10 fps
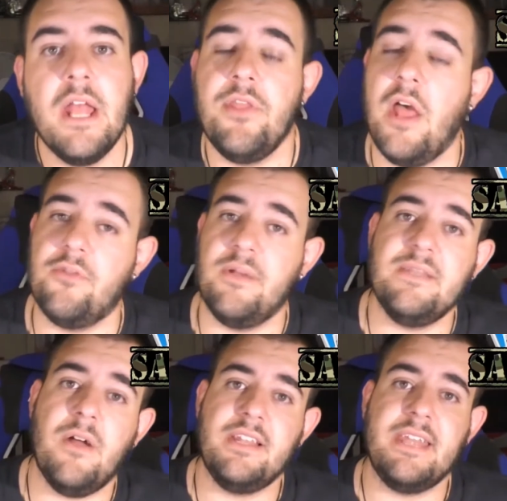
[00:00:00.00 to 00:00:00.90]
Now, the
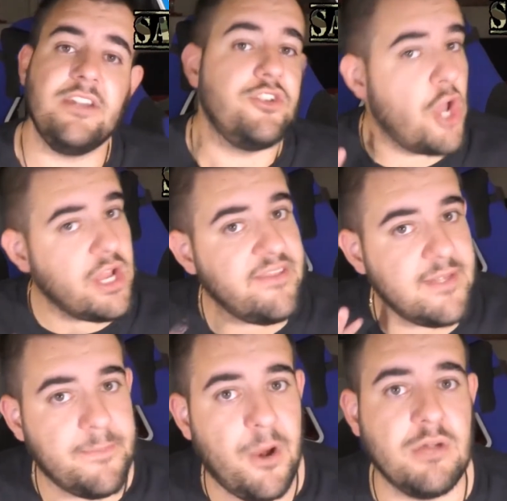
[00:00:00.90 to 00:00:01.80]
reason why I say don't give
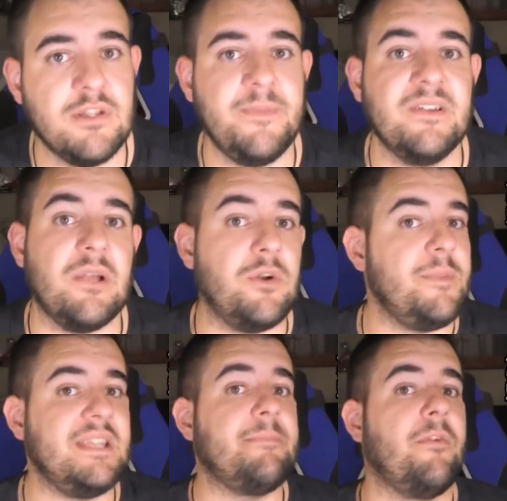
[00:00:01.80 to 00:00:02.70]
me the Pokemon is because I want to
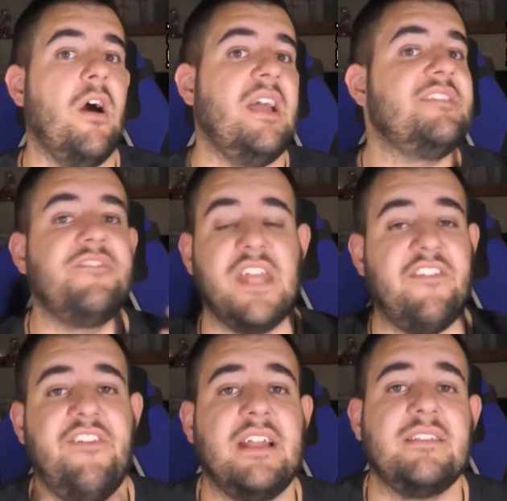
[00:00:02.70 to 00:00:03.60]
be surprised for
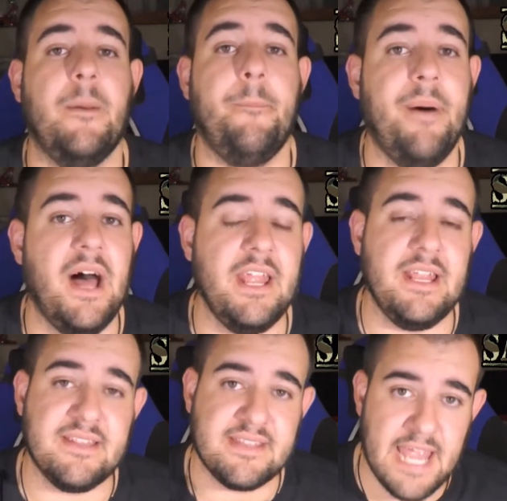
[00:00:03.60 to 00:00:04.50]
that factor. But
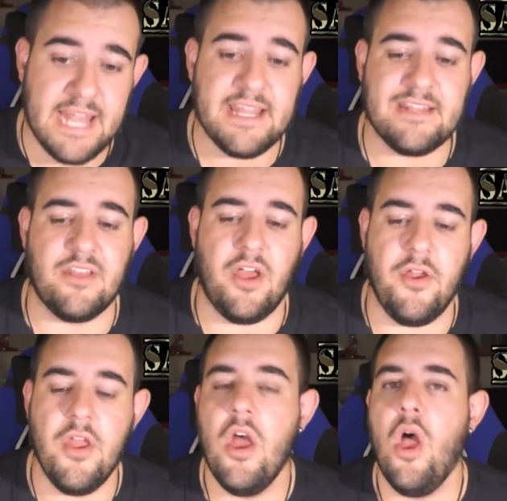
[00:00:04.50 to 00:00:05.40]
in saying that
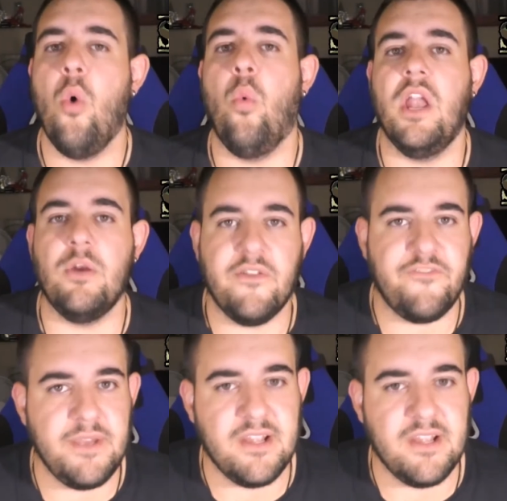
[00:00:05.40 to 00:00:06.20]
though, what I want from you